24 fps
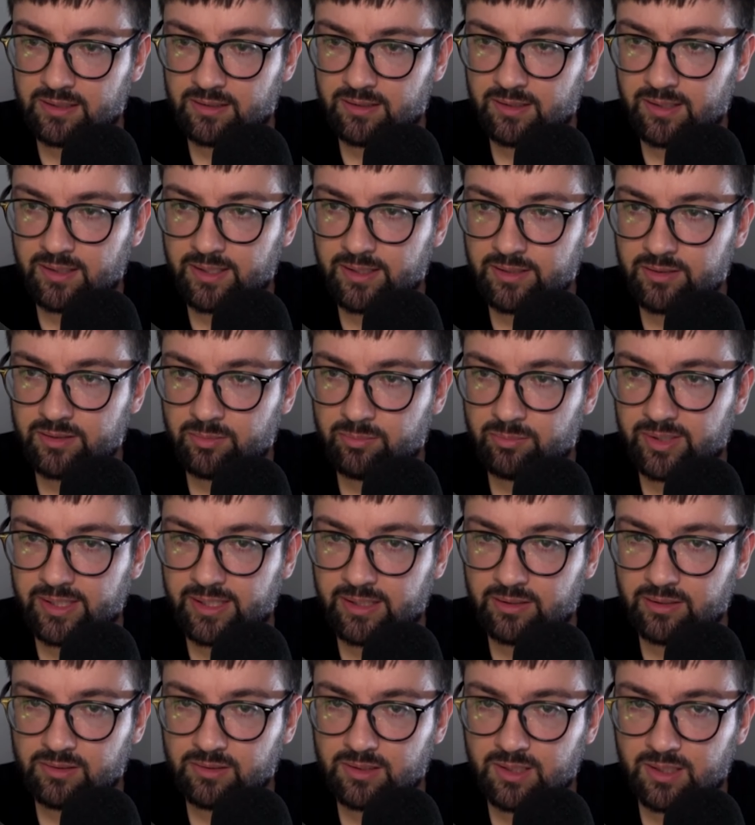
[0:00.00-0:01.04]
lighter
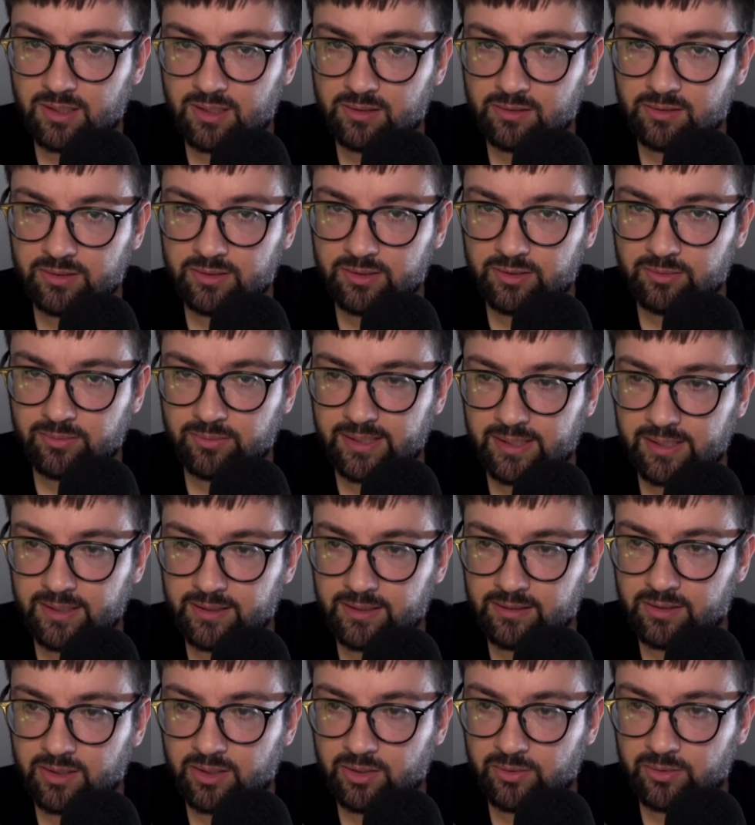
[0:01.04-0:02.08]
brown color that we
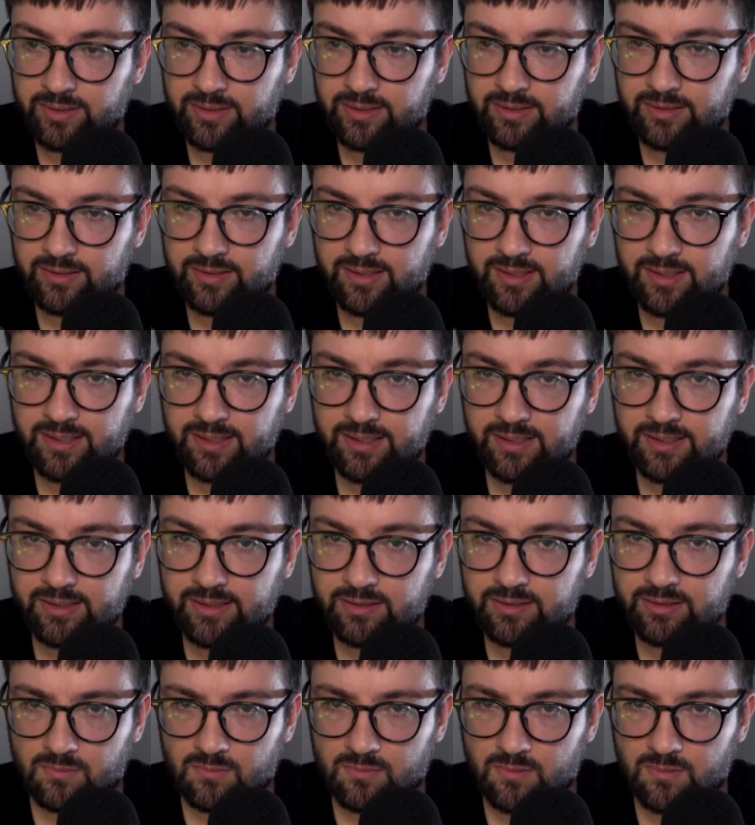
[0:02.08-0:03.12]
had going there.